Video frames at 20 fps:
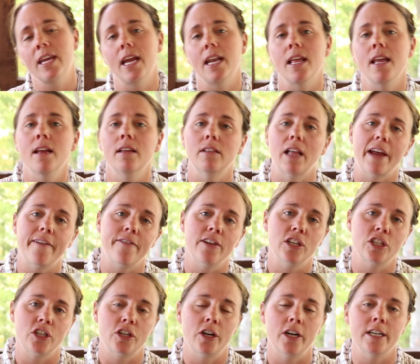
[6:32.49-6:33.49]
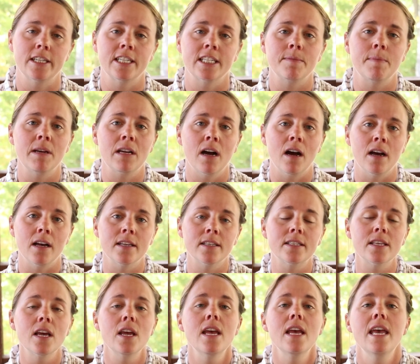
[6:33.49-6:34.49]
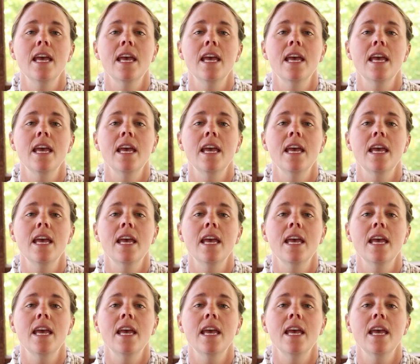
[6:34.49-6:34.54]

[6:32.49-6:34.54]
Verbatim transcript: getting life insurance is because